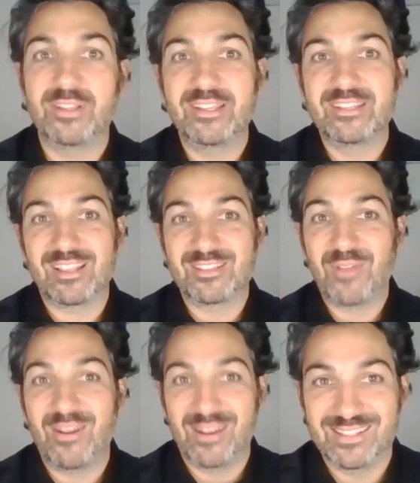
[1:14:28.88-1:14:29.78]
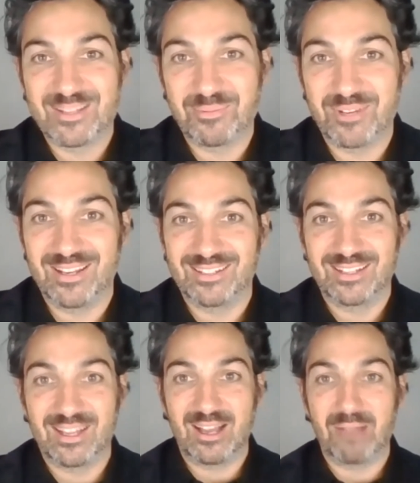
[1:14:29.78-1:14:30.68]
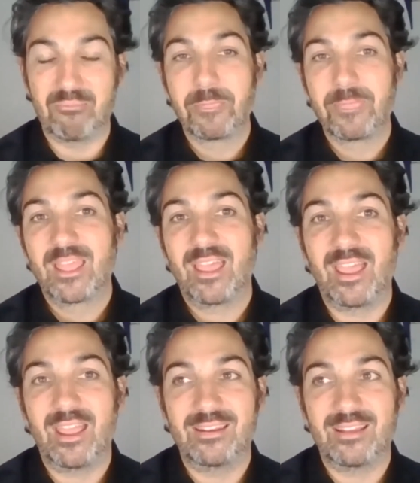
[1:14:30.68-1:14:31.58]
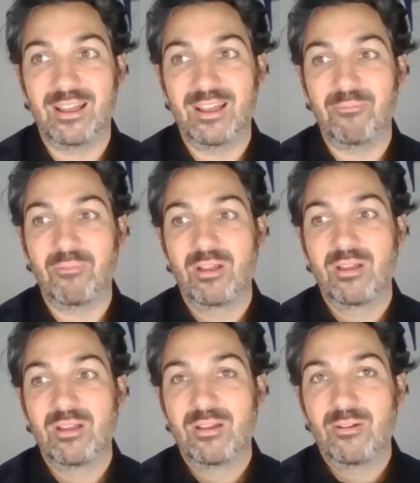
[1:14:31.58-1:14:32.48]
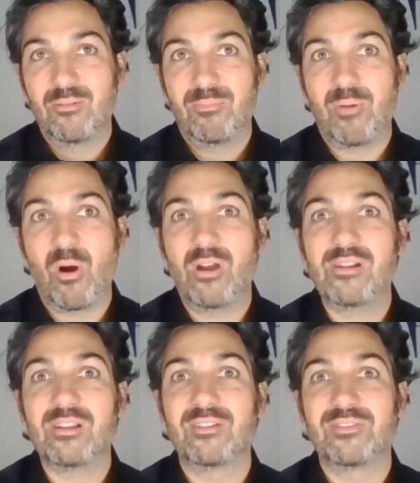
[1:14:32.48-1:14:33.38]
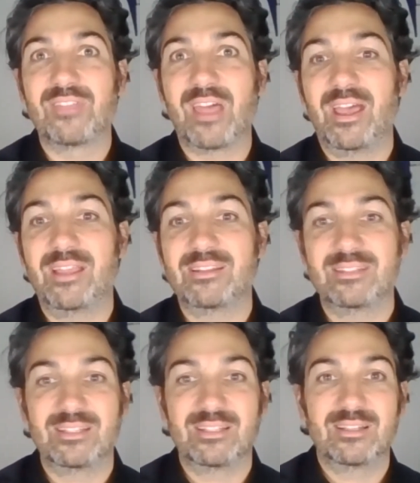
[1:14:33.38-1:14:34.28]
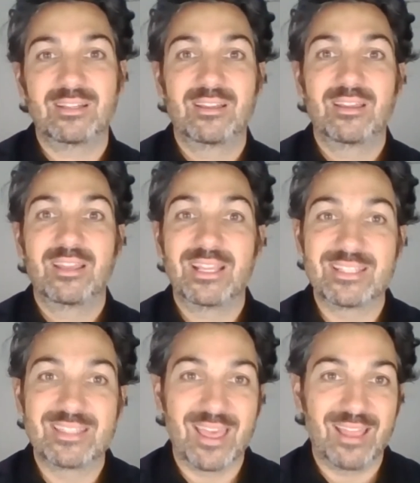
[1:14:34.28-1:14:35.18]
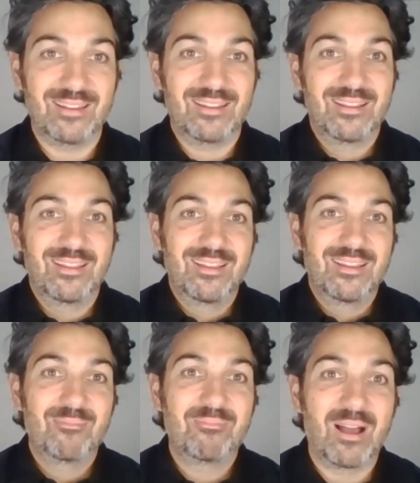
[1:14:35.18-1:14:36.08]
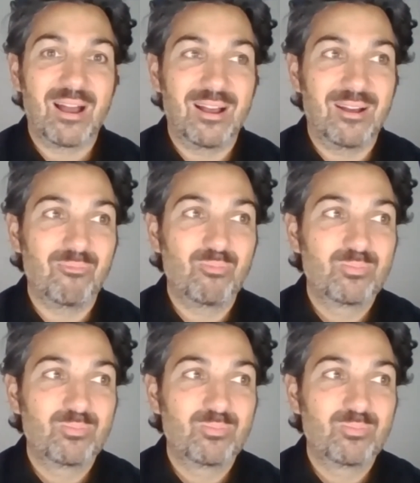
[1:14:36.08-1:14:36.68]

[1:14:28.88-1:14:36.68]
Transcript: It is. It's very intimidating. Um, and um, part of that now I'm tasting it. is that uh,